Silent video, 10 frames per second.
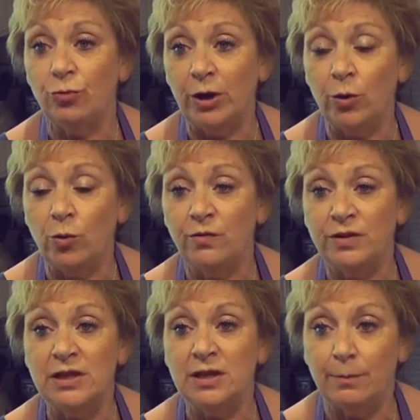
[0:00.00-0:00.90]
real
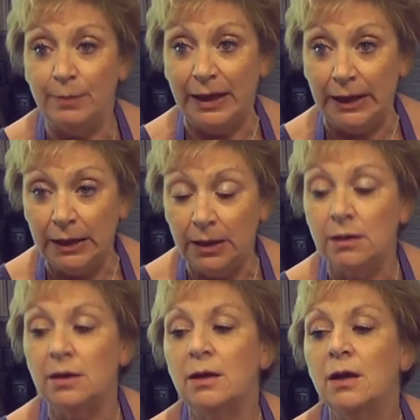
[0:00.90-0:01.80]
vanilla
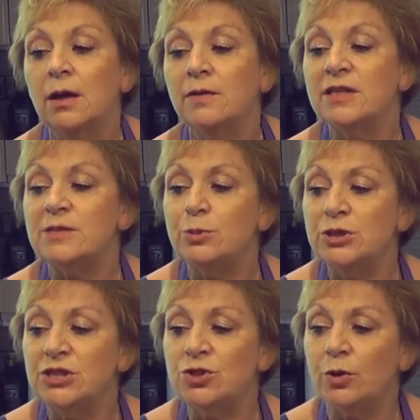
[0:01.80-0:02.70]
bean that's
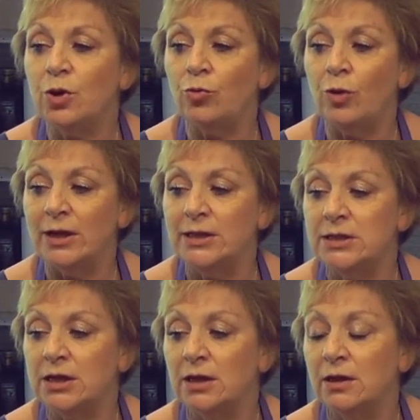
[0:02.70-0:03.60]
put into a
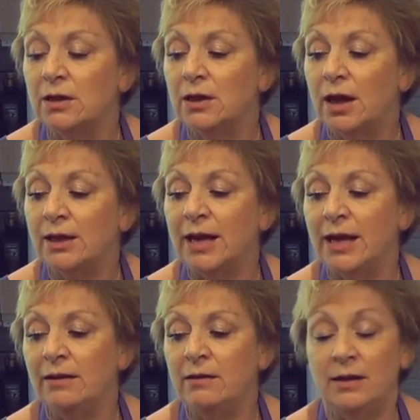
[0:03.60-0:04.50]
grinder.
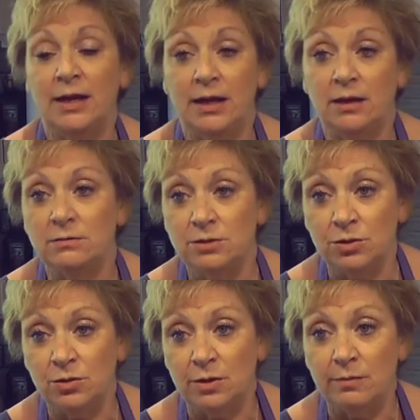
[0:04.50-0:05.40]
Again, Lakeland
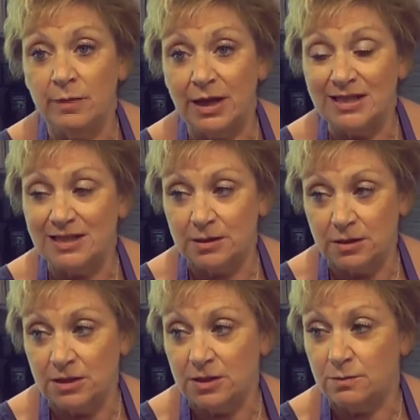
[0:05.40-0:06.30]
do them, as
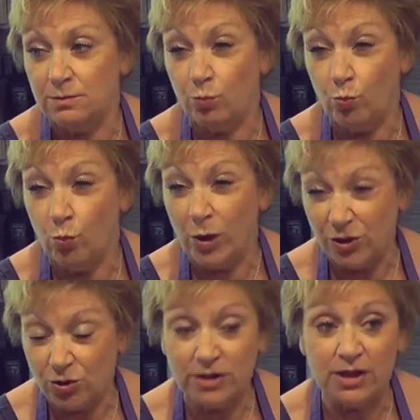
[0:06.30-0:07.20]
does
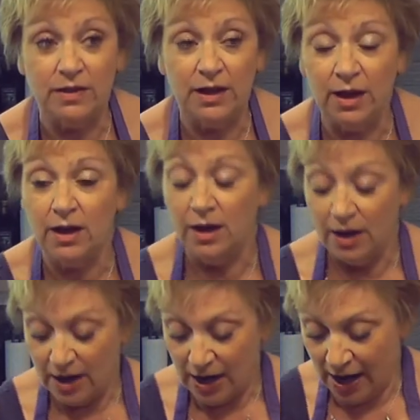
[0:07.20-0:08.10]
Waitrose, I think.
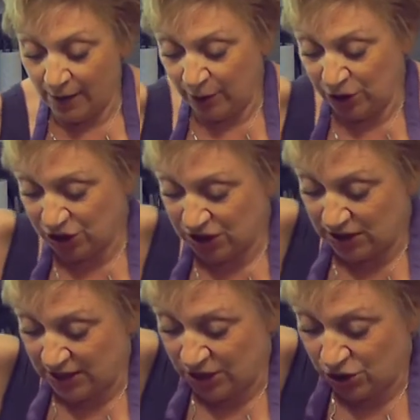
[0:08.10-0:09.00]
And we're just
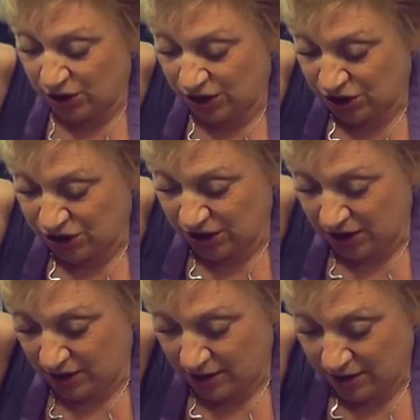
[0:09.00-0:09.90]
literally just going
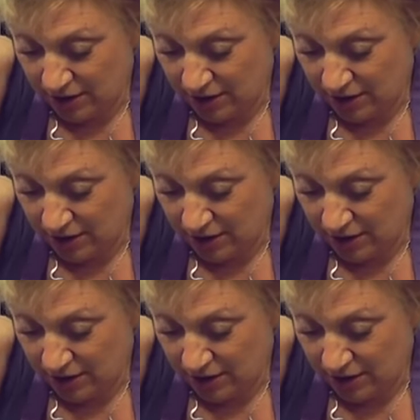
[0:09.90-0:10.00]
to